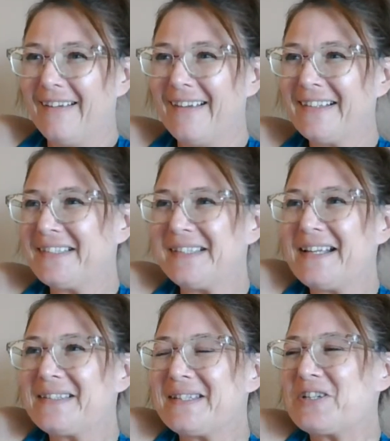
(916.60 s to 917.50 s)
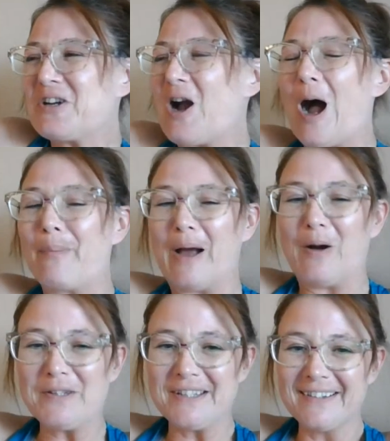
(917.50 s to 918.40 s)
That's such a cop
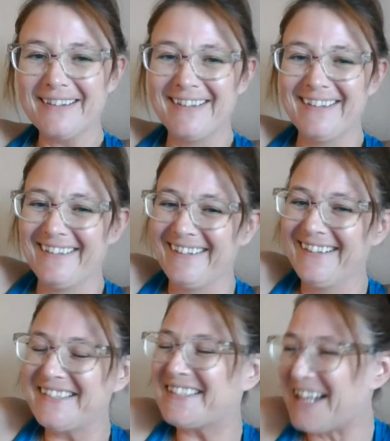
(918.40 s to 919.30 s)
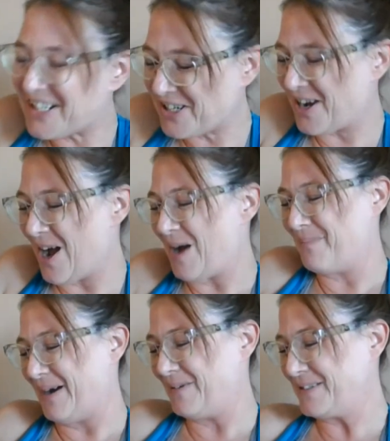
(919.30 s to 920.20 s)
out. Such a cop
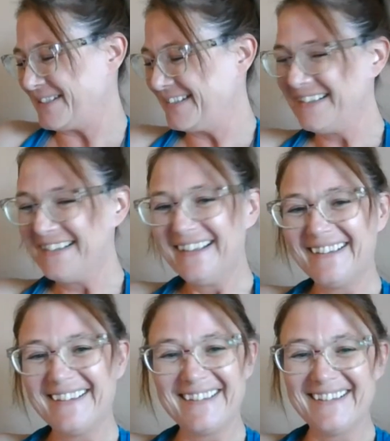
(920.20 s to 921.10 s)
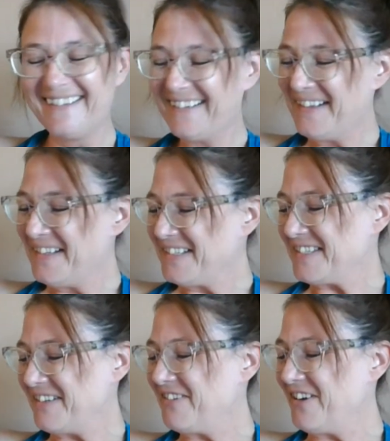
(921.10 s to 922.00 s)
out.
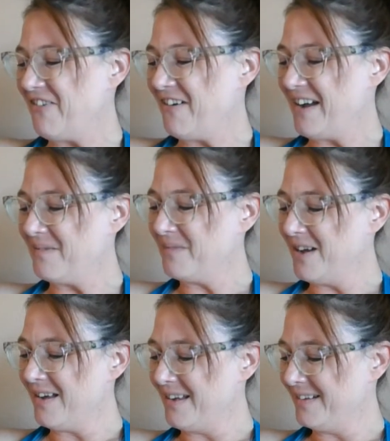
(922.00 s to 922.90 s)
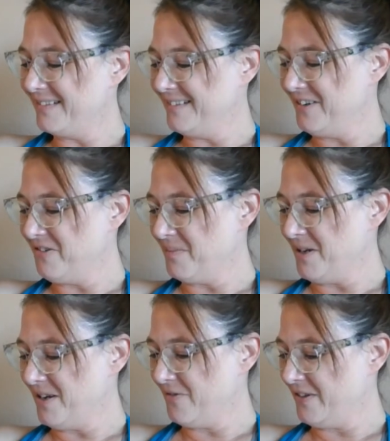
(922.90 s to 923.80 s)
So no, I'm not
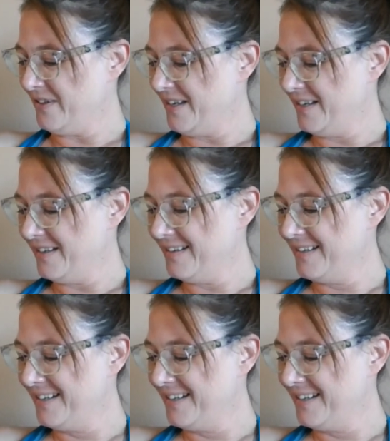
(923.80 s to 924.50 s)
affiliated.